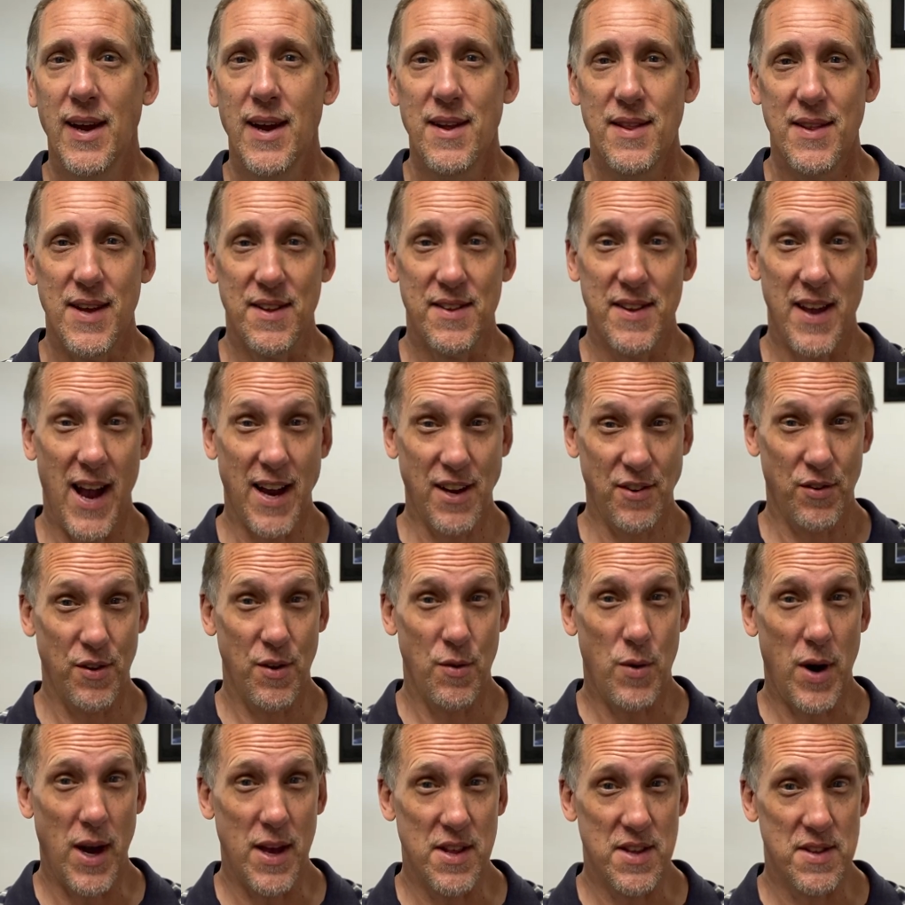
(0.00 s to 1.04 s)
That's actually
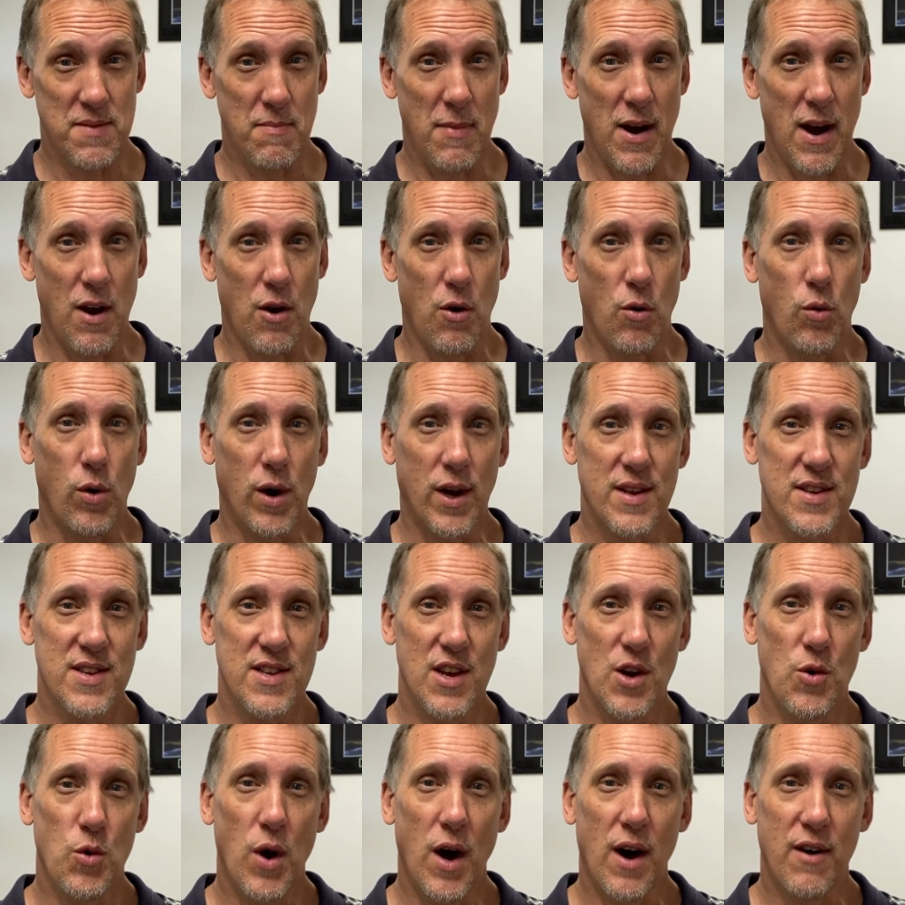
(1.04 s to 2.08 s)
why this model works
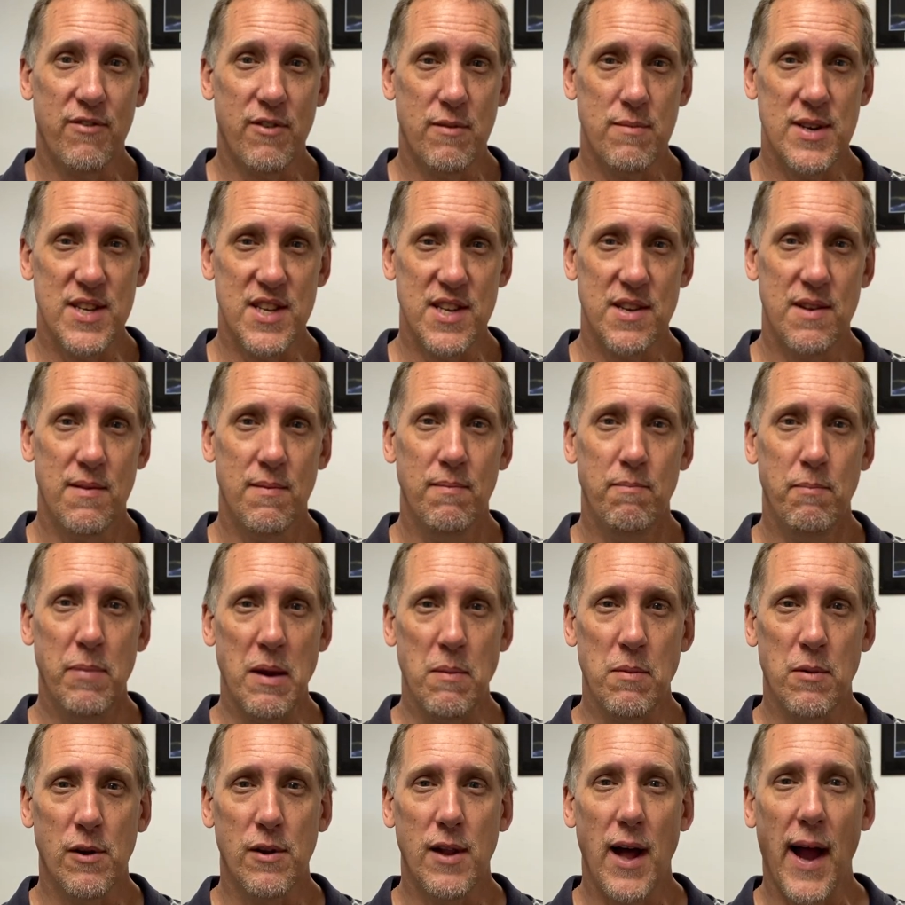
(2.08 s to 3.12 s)
so well for busy
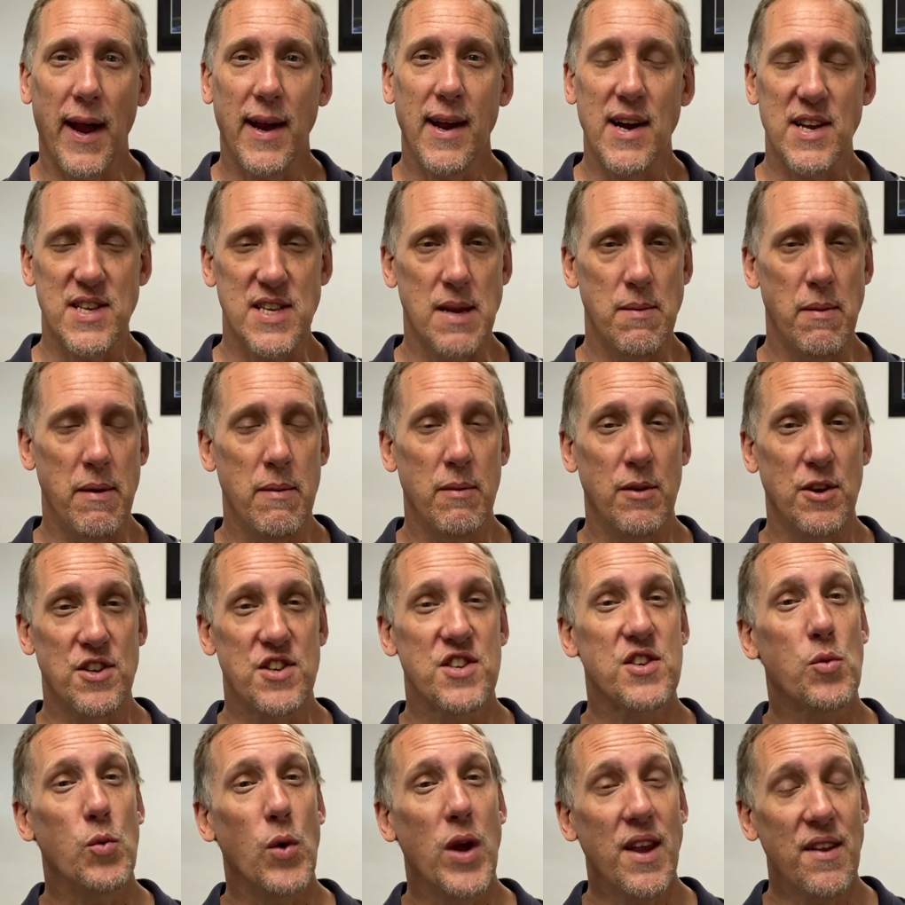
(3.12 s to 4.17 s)
people like us. I'm able to
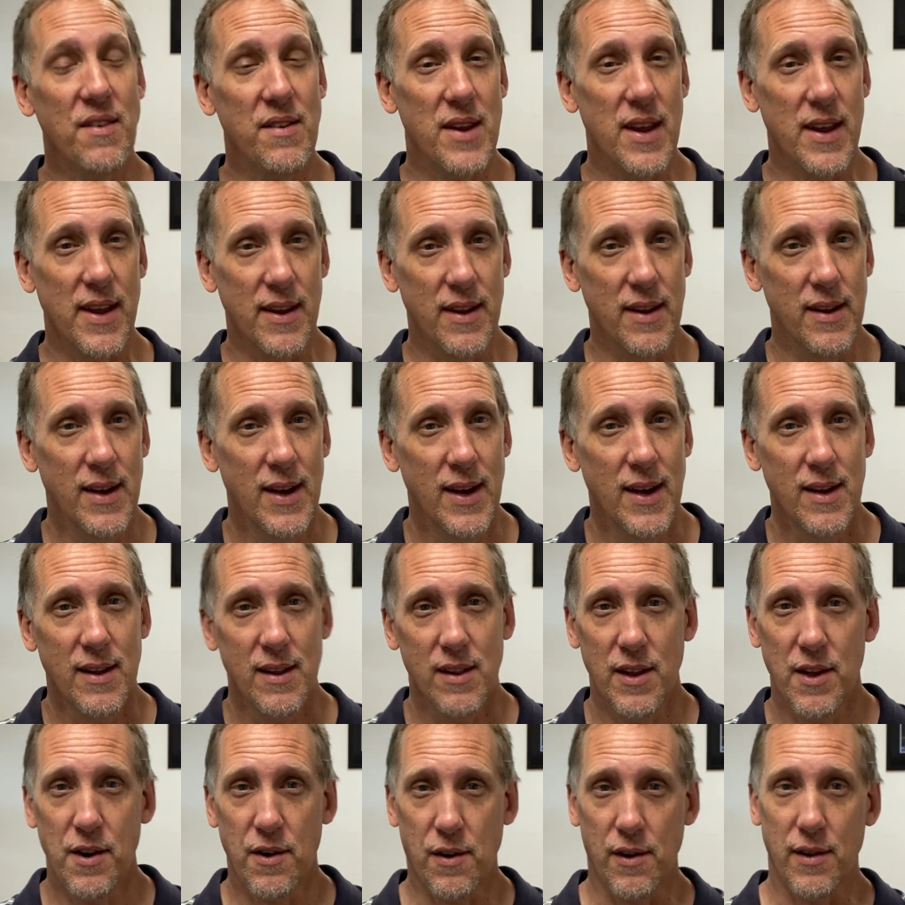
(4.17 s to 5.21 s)
squeeze it in
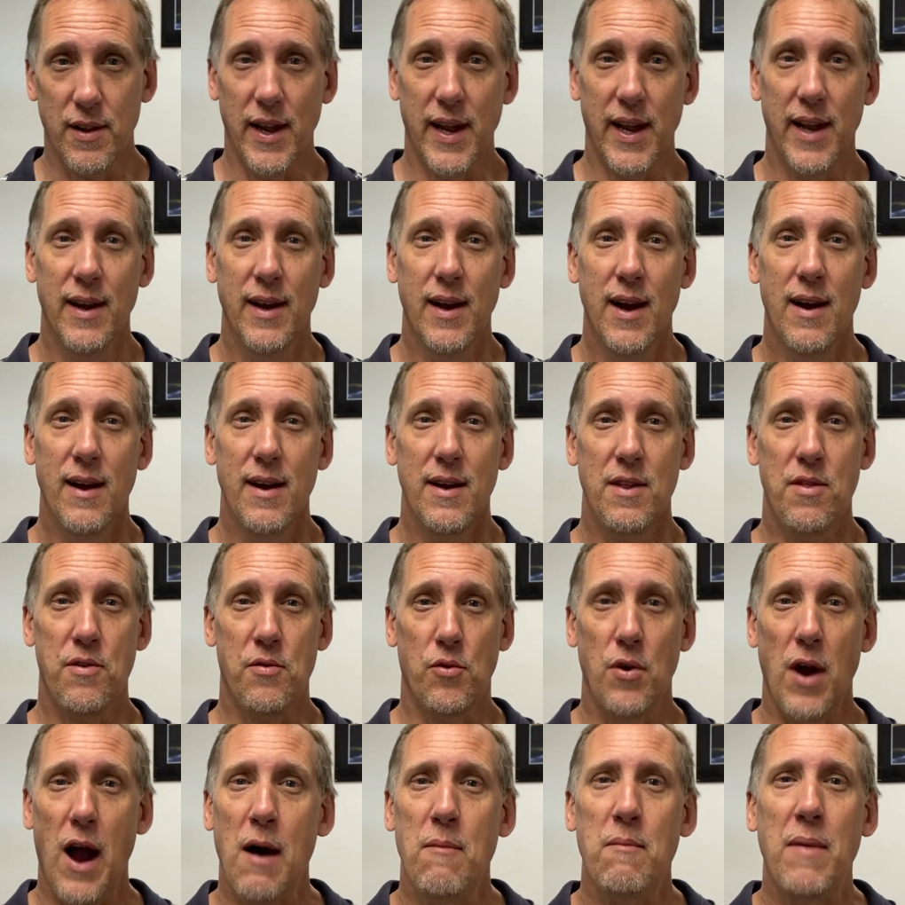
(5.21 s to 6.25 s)
literally
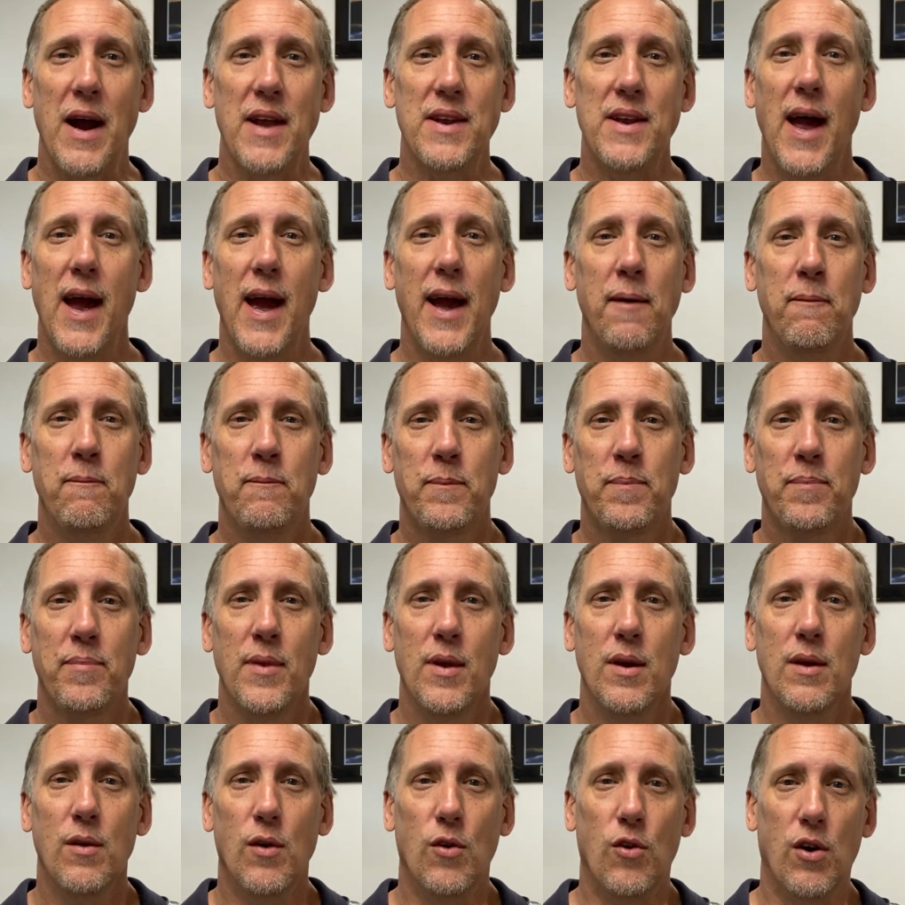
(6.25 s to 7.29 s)
throughout my day.
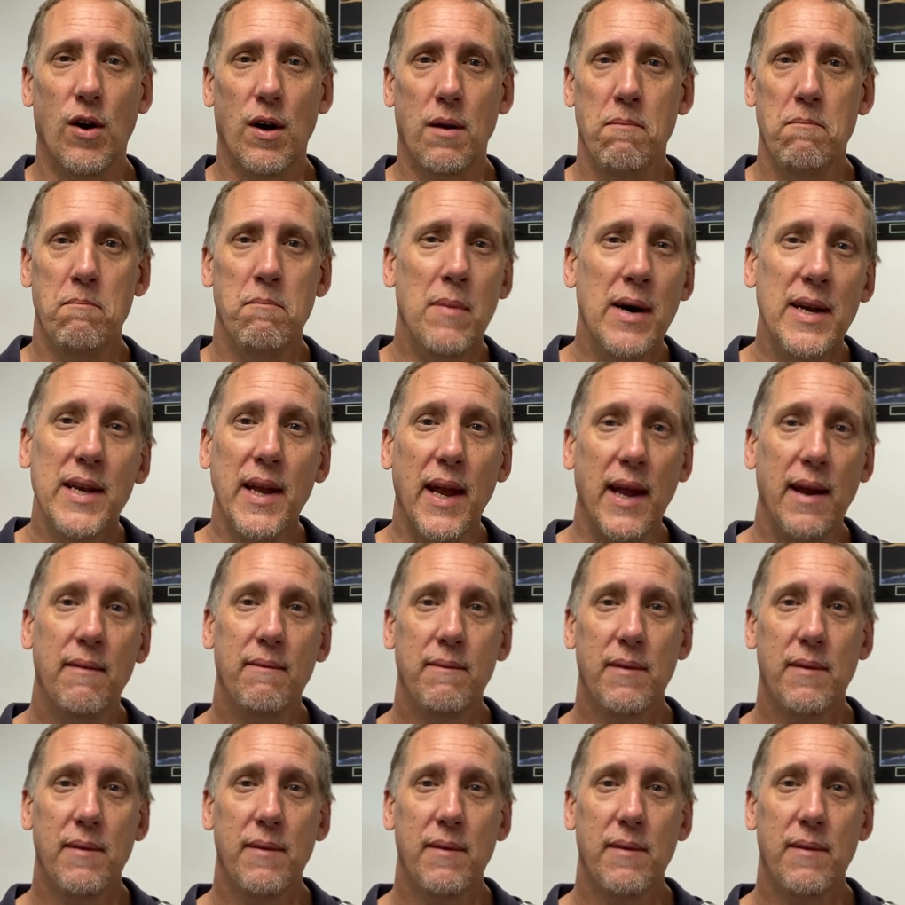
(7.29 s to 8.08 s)
Or money,